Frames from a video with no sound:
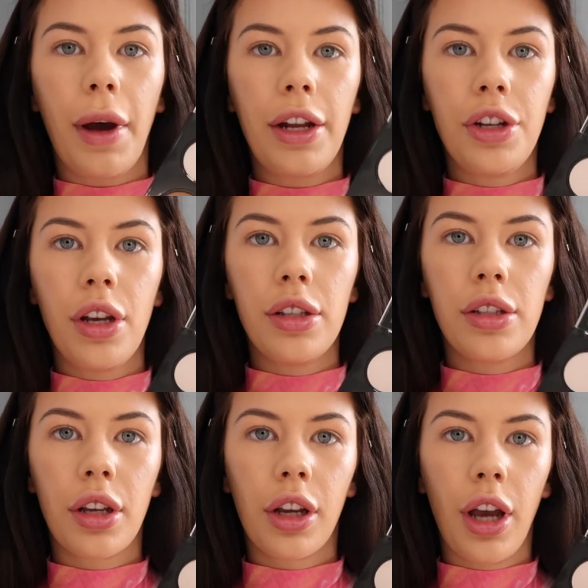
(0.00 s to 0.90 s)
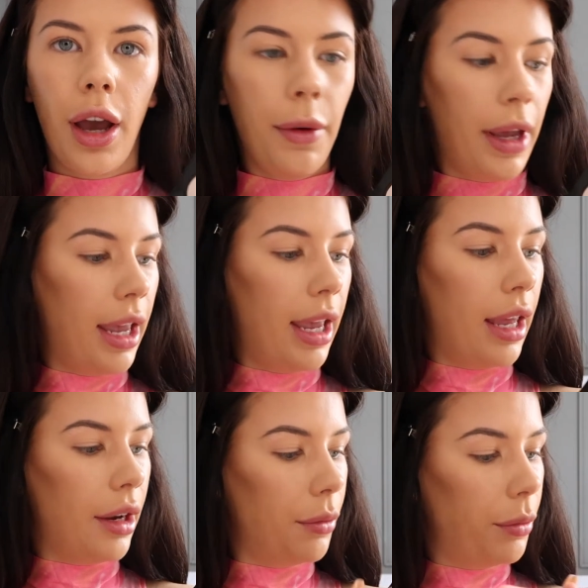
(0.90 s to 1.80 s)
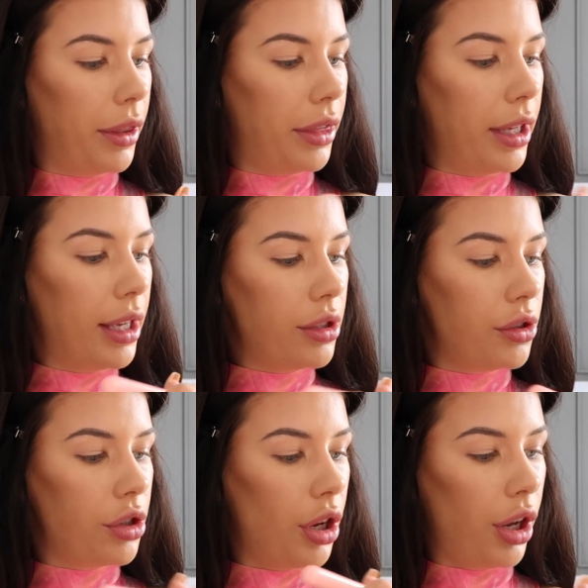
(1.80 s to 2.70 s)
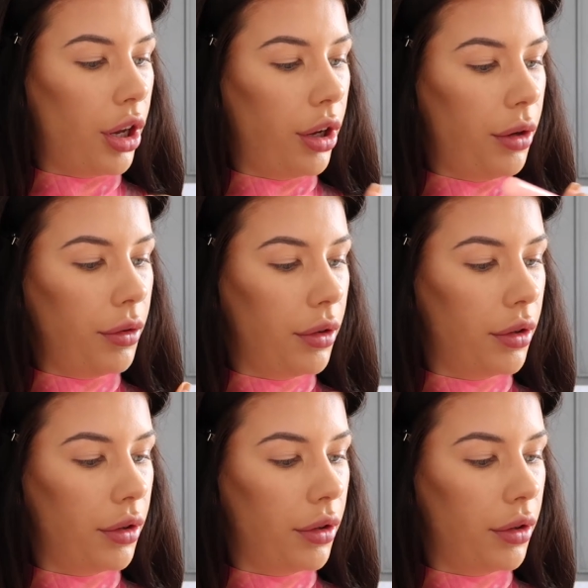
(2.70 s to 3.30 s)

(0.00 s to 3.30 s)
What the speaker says: I just go in with these two.